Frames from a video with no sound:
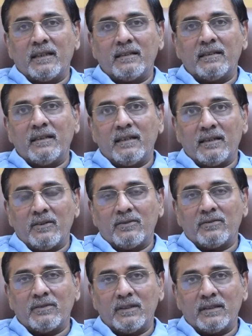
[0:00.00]
and they are
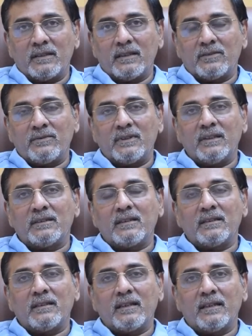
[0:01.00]
also in touch with each other